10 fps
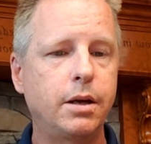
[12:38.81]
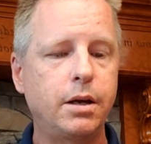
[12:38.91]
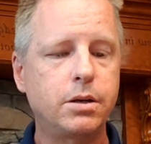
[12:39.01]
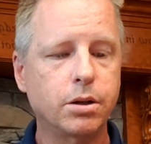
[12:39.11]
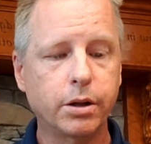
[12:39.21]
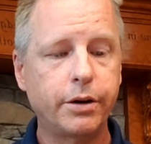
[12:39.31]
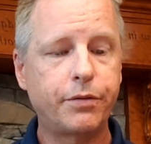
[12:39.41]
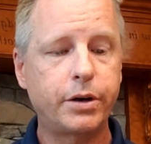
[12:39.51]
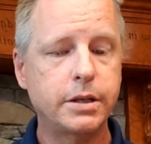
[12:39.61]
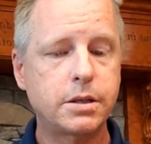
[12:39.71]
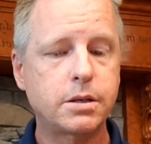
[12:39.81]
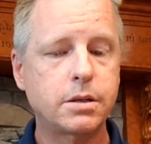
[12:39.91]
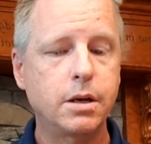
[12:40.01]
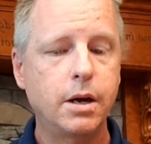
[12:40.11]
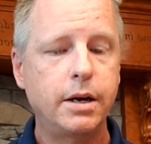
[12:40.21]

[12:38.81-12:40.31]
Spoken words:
in deliverance,